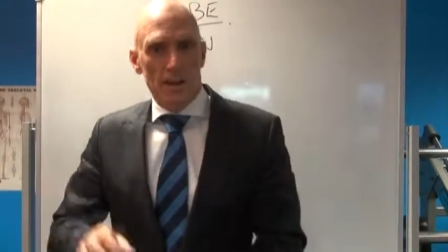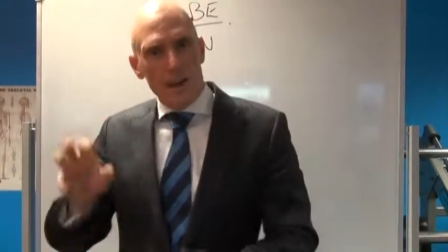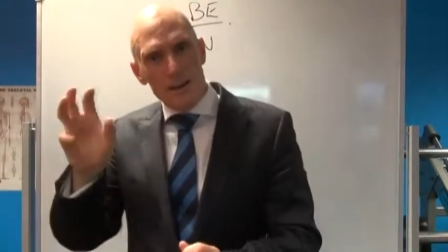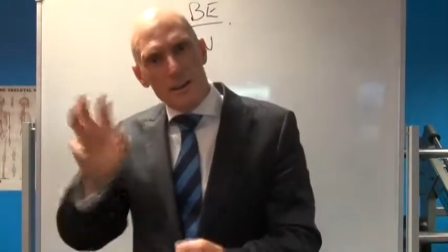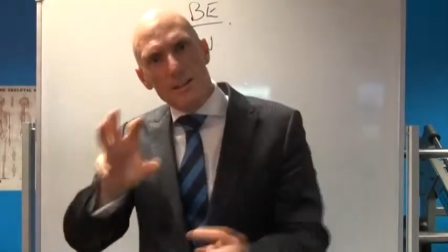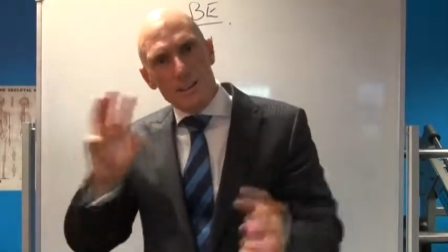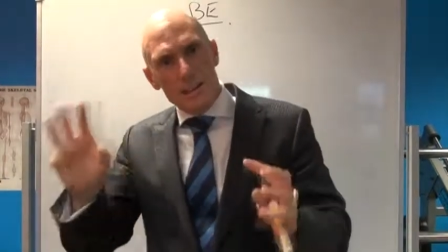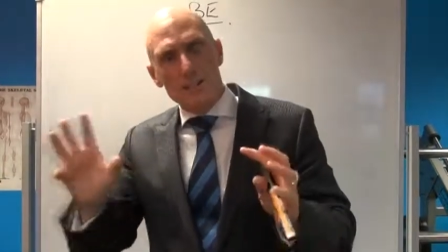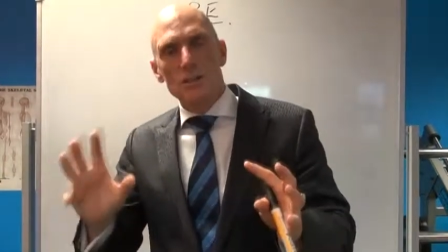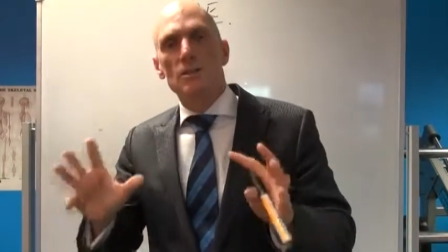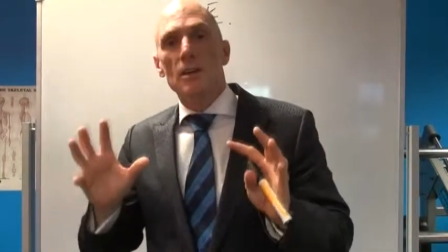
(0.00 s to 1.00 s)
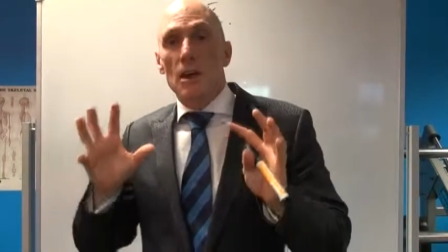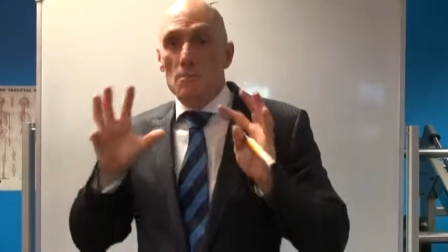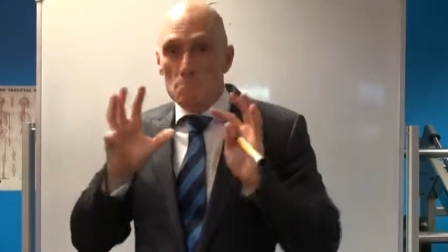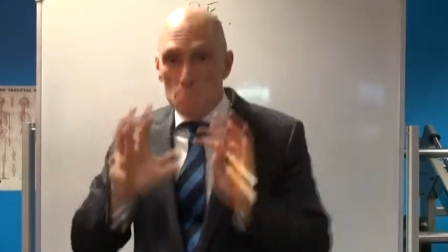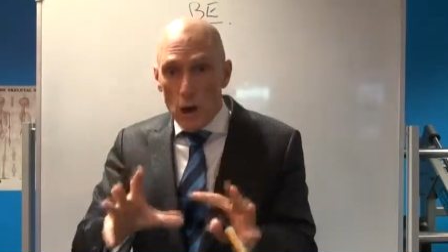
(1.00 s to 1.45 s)
And you tend to
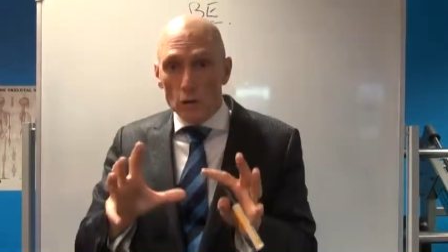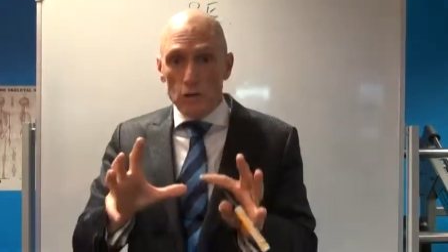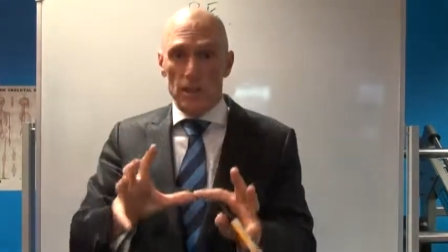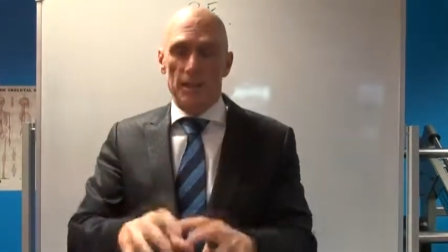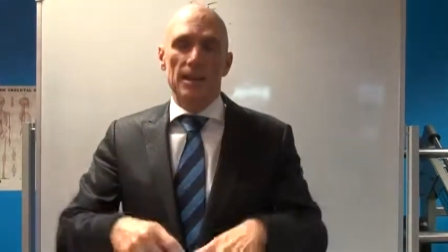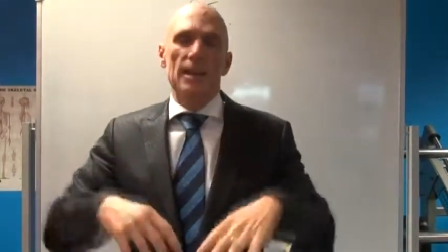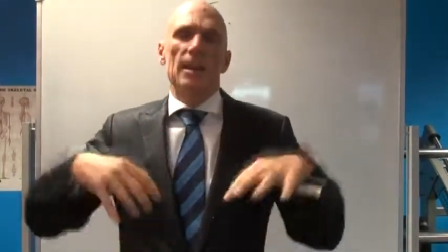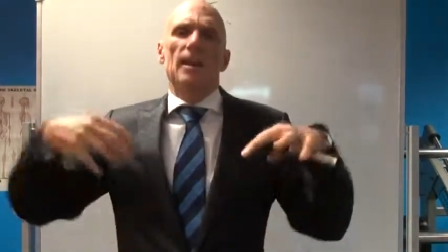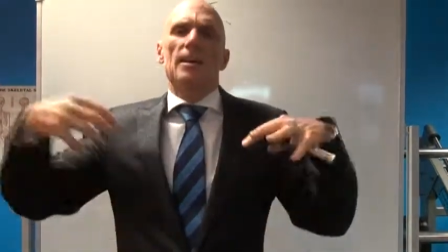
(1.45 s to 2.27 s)
mostly